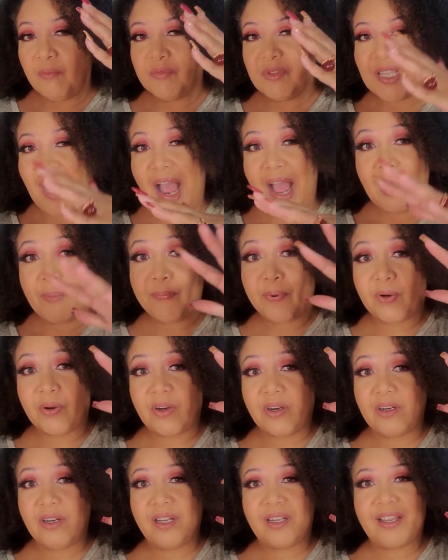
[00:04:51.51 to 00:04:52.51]

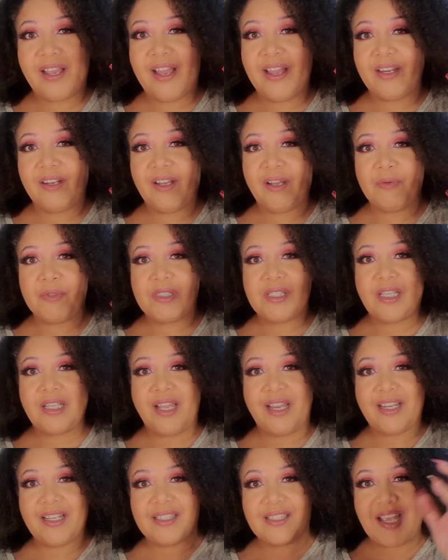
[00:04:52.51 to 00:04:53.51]
topper, kind of, I would say
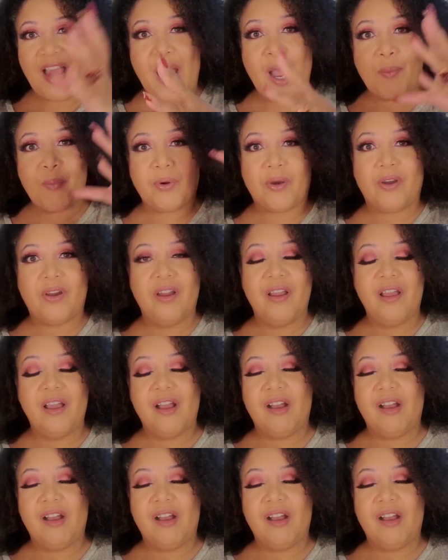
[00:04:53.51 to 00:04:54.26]
like a topper